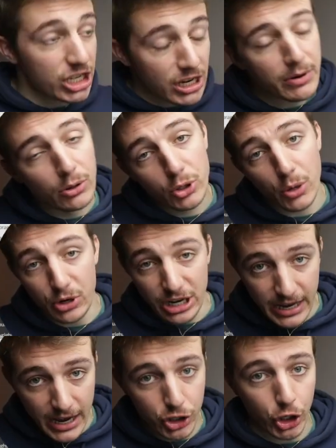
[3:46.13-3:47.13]
serial
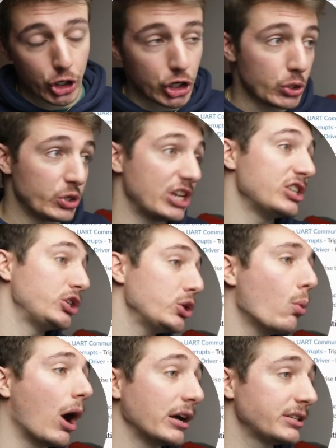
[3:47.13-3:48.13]
communication uses
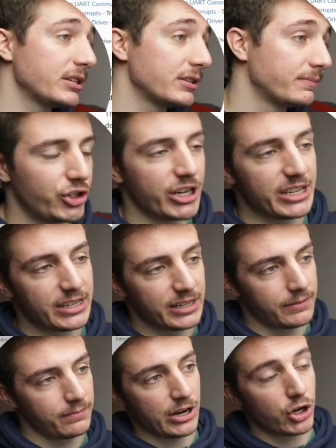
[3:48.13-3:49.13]
UART, which
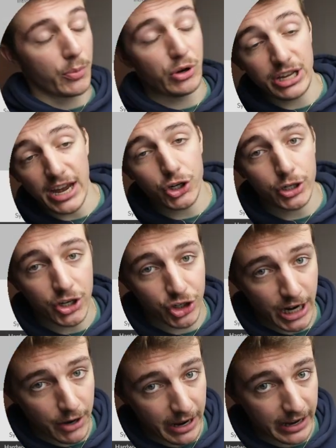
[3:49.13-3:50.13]
is in communication
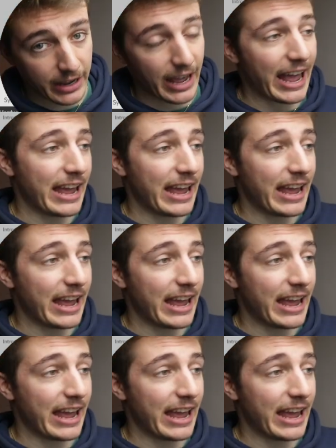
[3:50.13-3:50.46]
engineering,